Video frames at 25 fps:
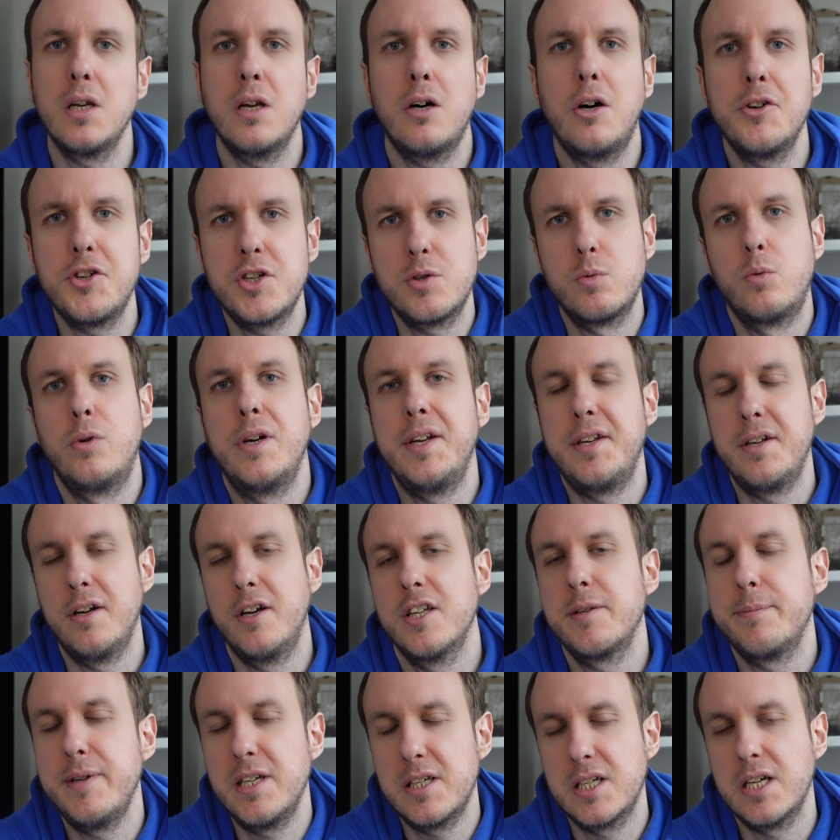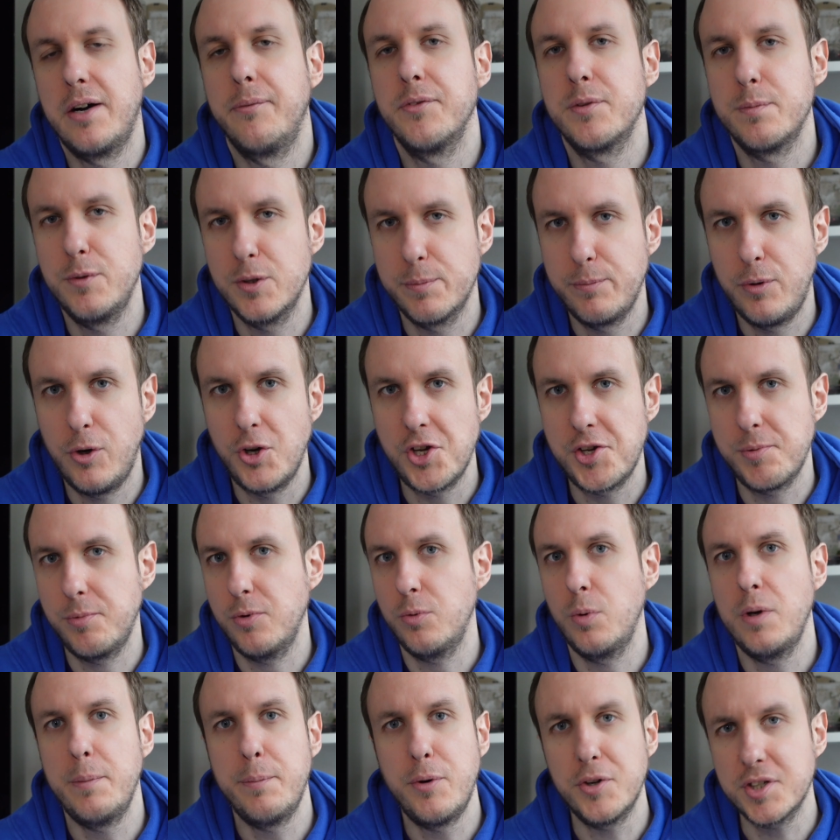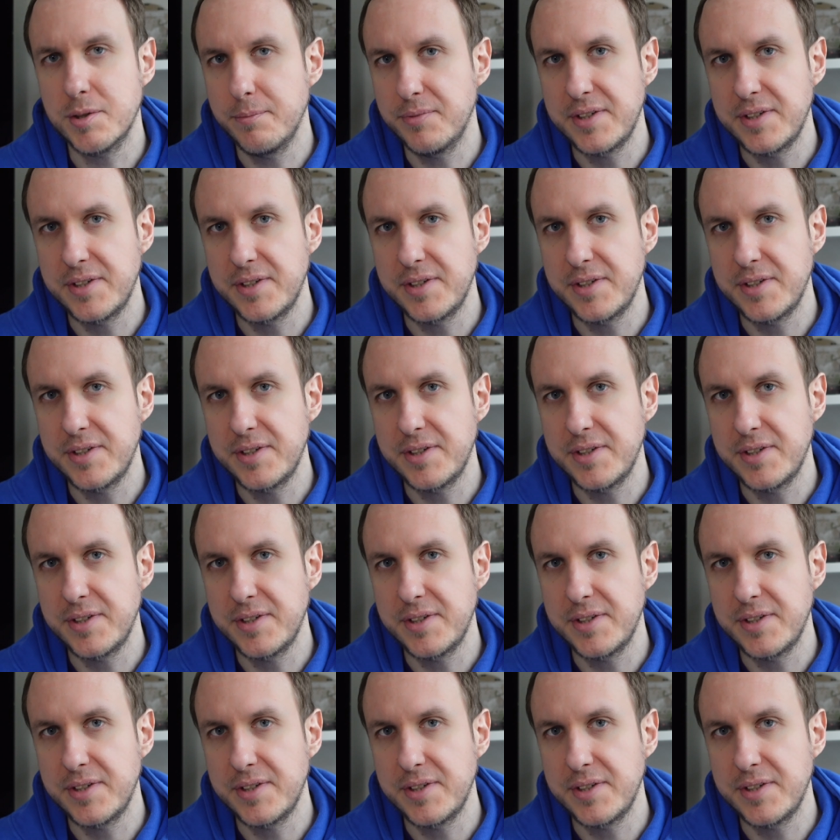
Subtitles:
I just wanted her to be as comfortable as possible. We put some